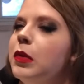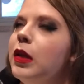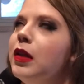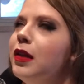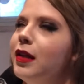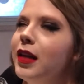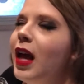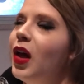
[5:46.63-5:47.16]

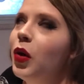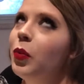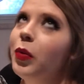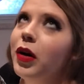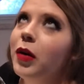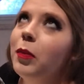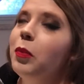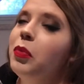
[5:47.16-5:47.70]
and help
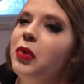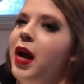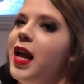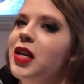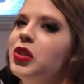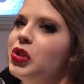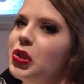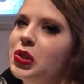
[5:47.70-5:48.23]
our
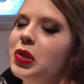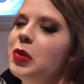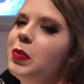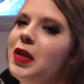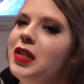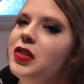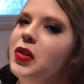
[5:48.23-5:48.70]
bread just be